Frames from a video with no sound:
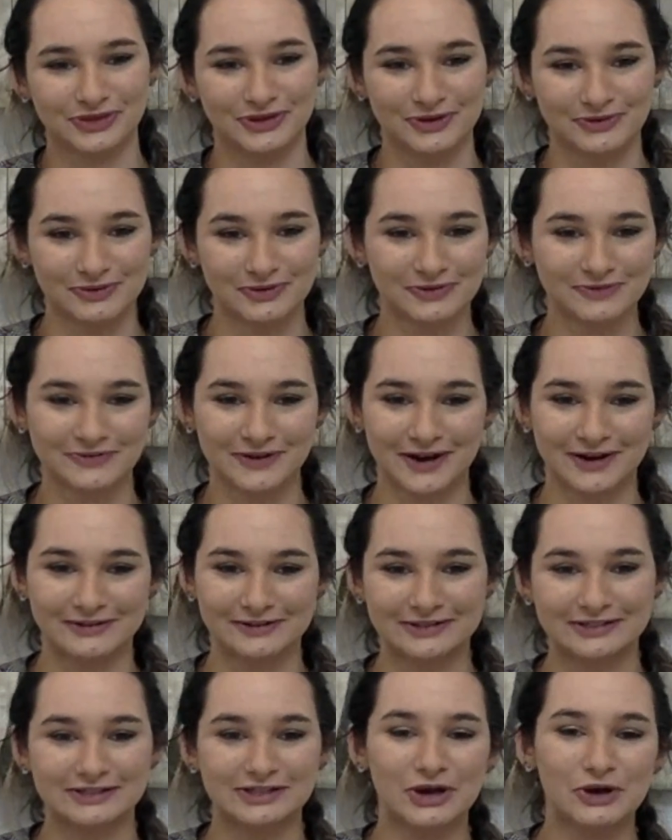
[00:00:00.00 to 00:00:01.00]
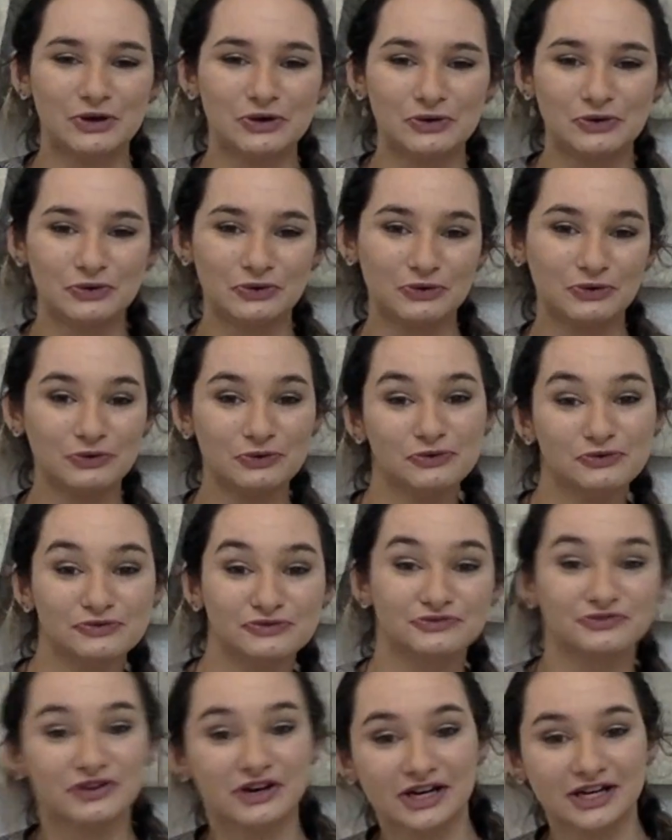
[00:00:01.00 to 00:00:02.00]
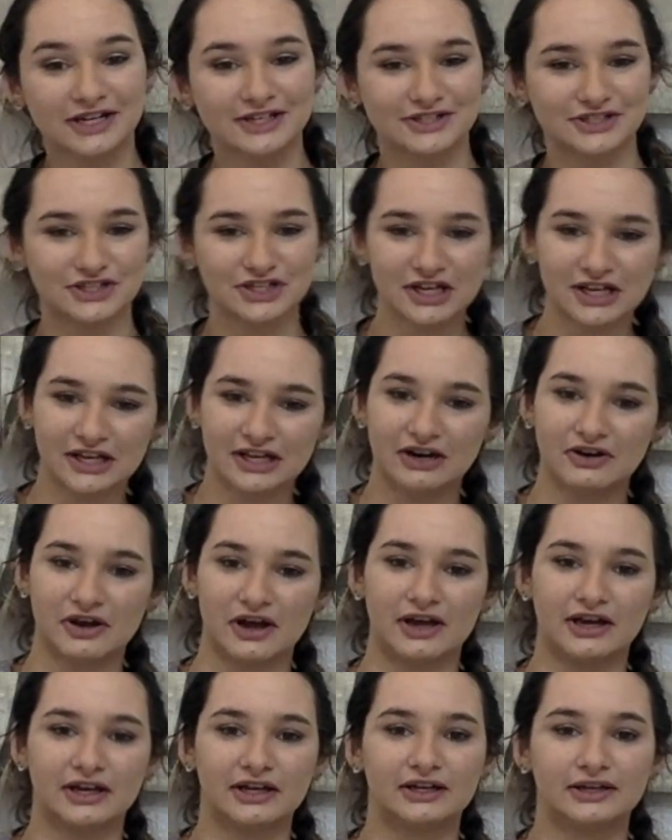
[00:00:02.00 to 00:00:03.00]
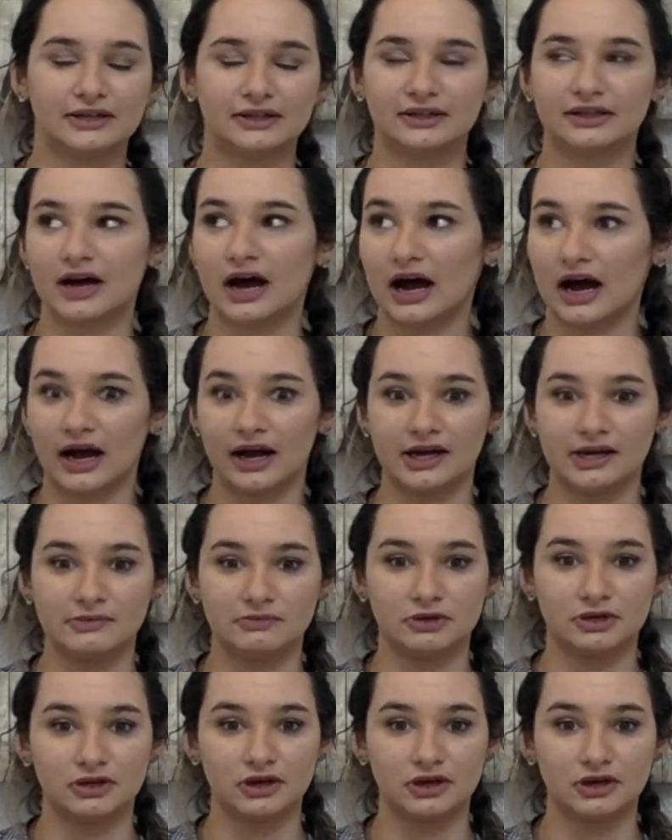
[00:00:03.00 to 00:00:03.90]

Coronavirus. Ooh, fun shit. Okay, I am